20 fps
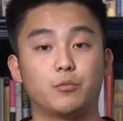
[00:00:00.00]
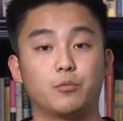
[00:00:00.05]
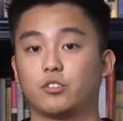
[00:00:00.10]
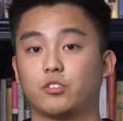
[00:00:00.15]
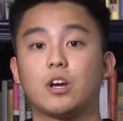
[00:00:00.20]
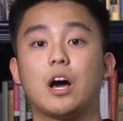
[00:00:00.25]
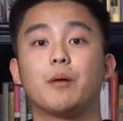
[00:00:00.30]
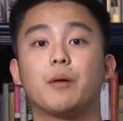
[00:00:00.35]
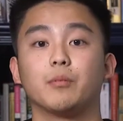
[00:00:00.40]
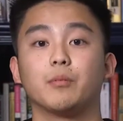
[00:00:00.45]

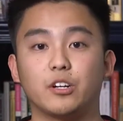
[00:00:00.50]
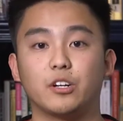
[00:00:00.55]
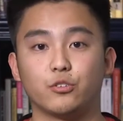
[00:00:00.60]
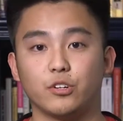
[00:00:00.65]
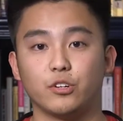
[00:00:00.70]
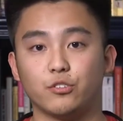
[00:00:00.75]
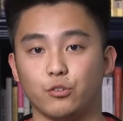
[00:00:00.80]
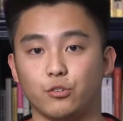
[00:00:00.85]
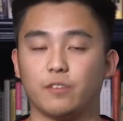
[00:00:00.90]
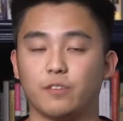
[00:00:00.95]
just
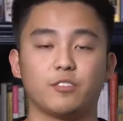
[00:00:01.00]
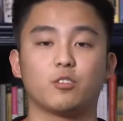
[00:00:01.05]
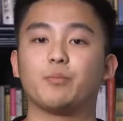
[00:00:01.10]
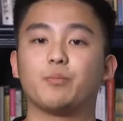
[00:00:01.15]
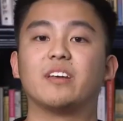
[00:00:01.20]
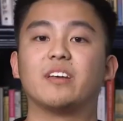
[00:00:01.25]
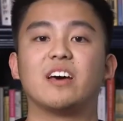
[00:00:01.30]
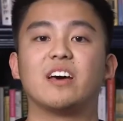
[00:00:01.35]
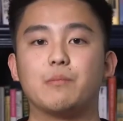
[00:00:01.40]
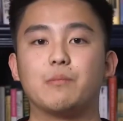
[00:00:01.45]
complimentary, so you don't have to
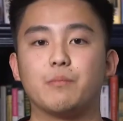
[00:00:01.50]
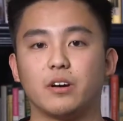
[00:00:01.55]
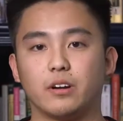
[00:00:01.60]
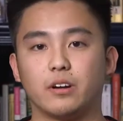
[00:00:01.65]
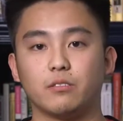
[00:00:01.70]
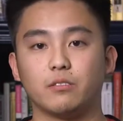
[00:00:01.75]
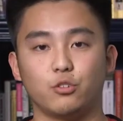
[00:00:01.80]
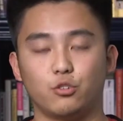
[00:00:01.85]
spend any money.